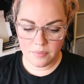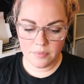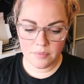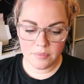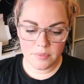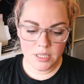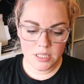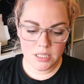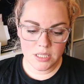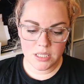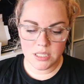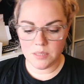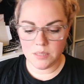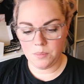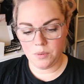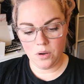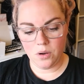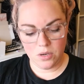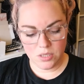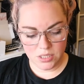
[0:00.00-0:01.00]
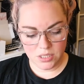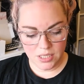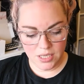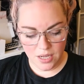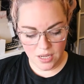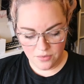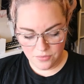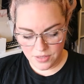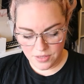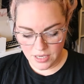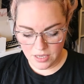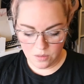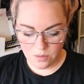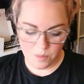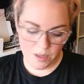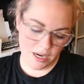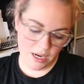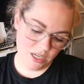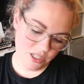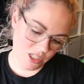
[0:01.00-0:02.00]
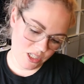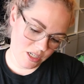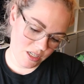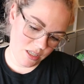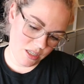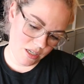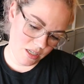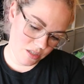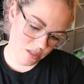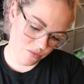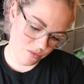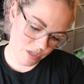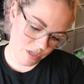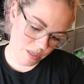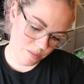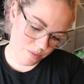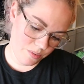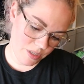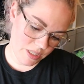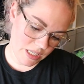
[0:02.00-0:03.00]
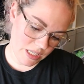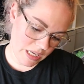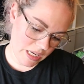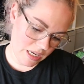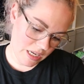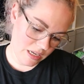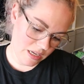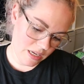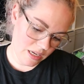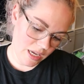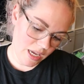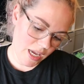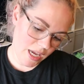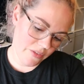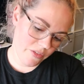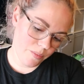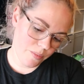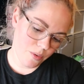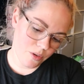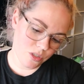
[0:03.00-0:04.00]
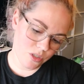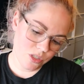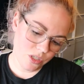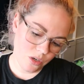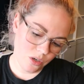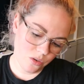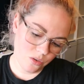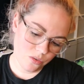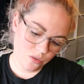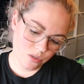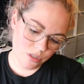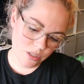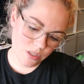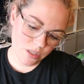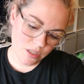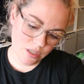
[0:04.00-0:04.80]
this is the box. I love the little packaging. I think it's really pretty. Every box sold,